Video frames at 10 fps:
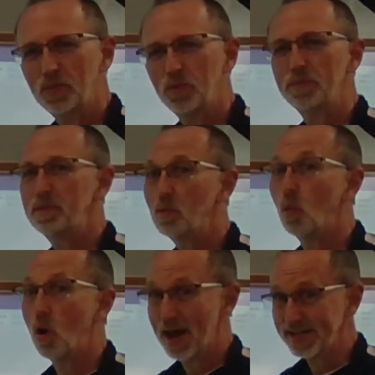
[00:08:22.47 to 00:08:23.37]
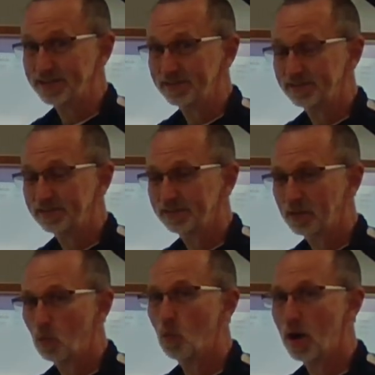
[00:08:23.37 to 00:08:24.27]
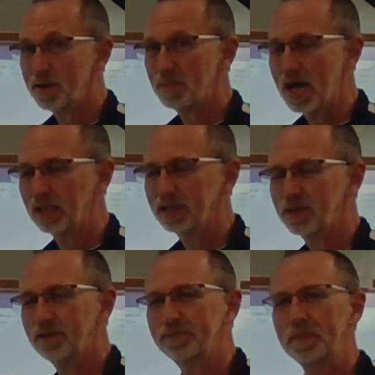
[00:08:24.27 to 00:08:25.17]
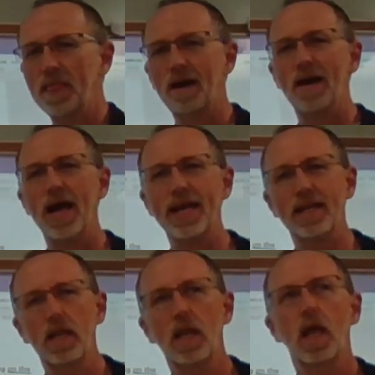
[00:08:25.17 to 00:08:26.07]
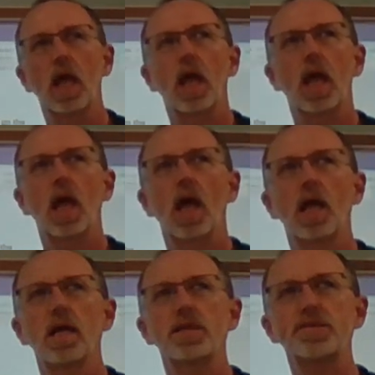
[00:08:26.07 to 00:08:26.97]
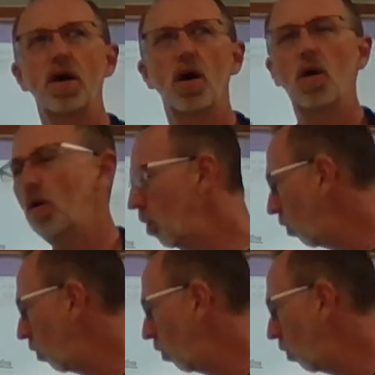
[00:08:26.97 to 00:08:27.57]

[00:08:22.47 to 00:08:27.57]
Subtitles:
would be one molecule, all right? So